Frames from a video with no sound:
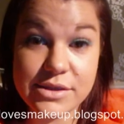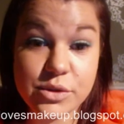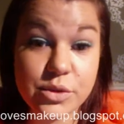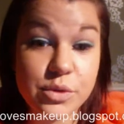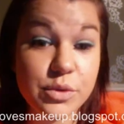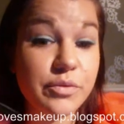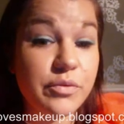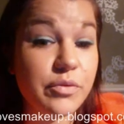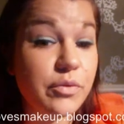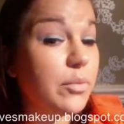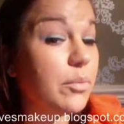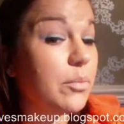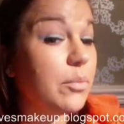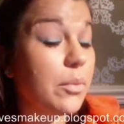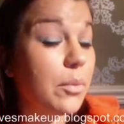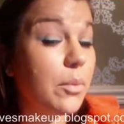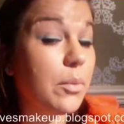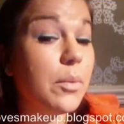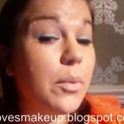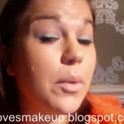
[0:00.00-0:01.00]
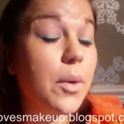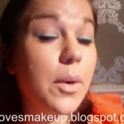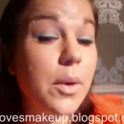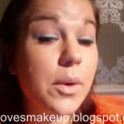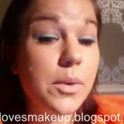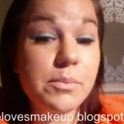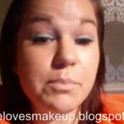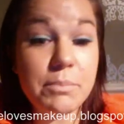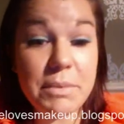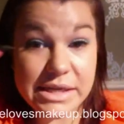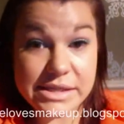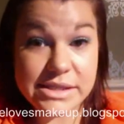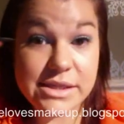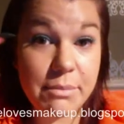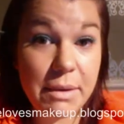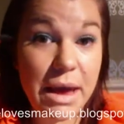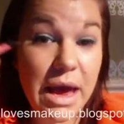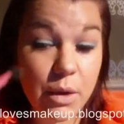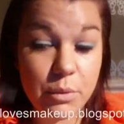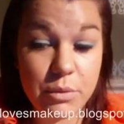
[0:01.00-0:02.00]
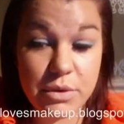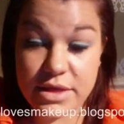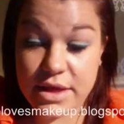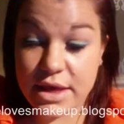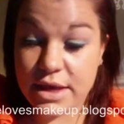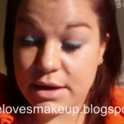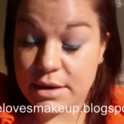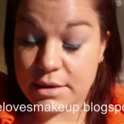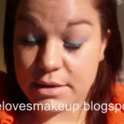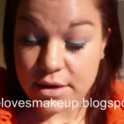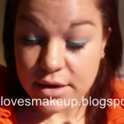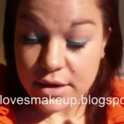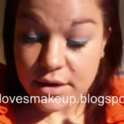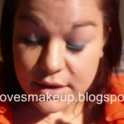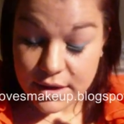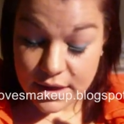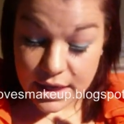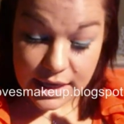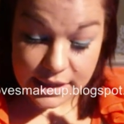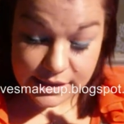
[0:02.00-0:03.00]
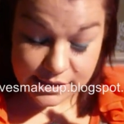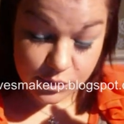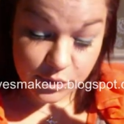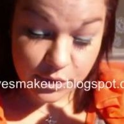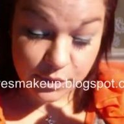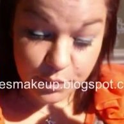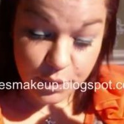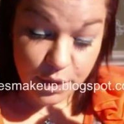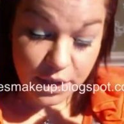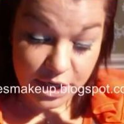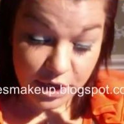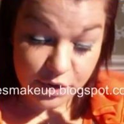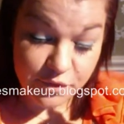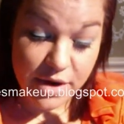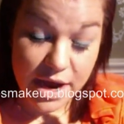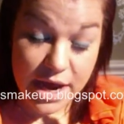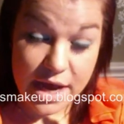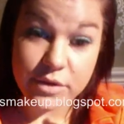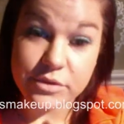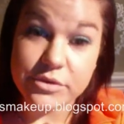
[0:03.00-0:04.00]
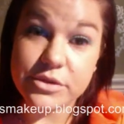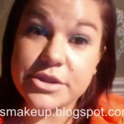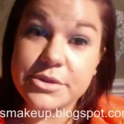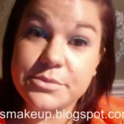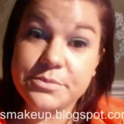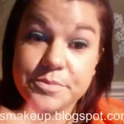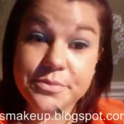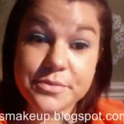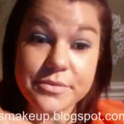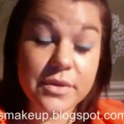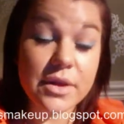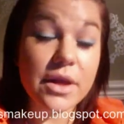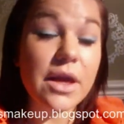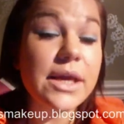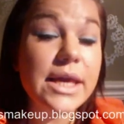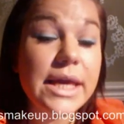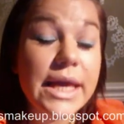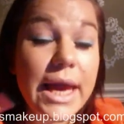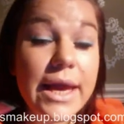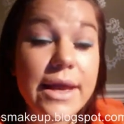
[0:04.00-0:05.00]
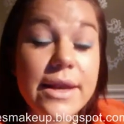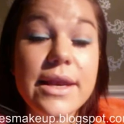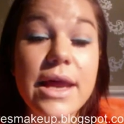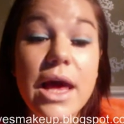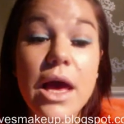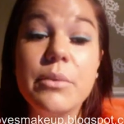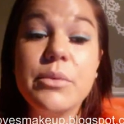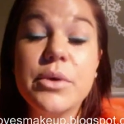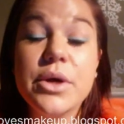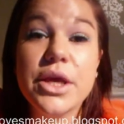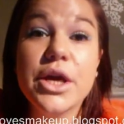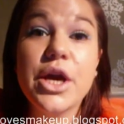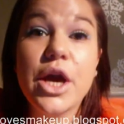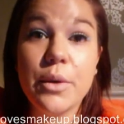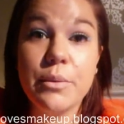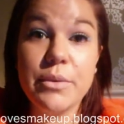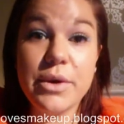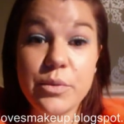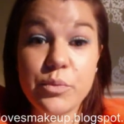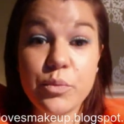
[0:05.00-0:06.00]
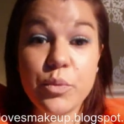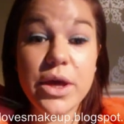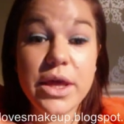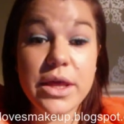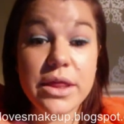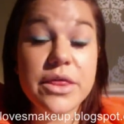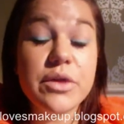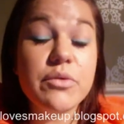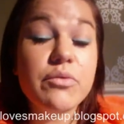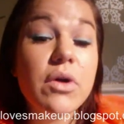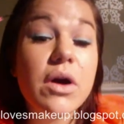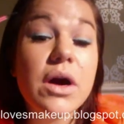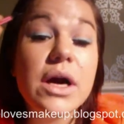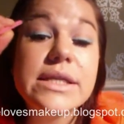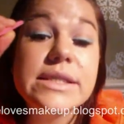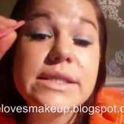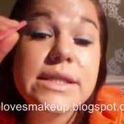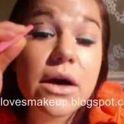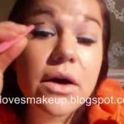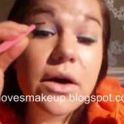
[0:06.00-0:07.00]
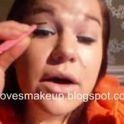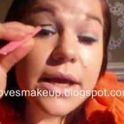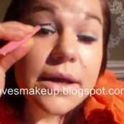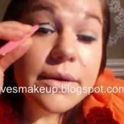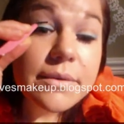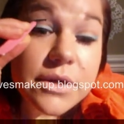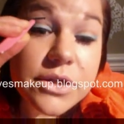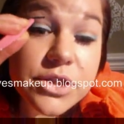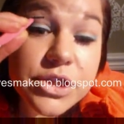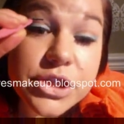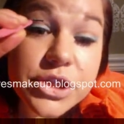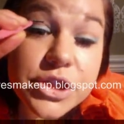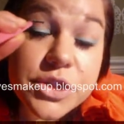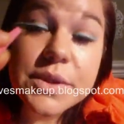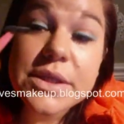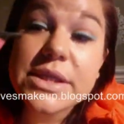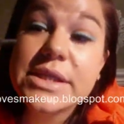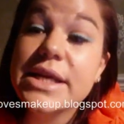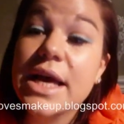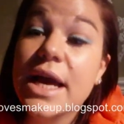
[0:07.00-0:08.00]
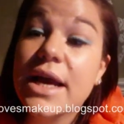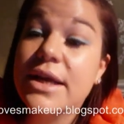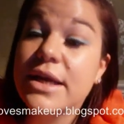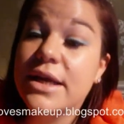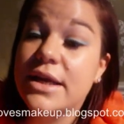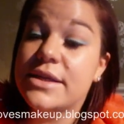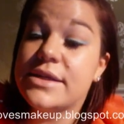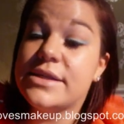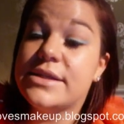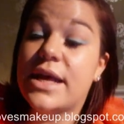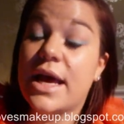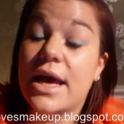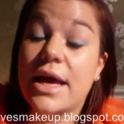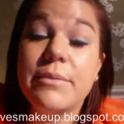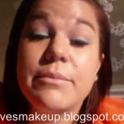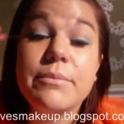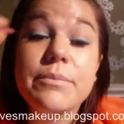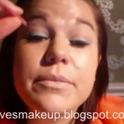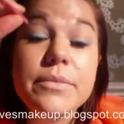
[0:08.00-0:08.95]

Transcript: sort of mess about with it and sort of pull it around. Okay, now I'm going to go in with the right eye and just do exactly the same.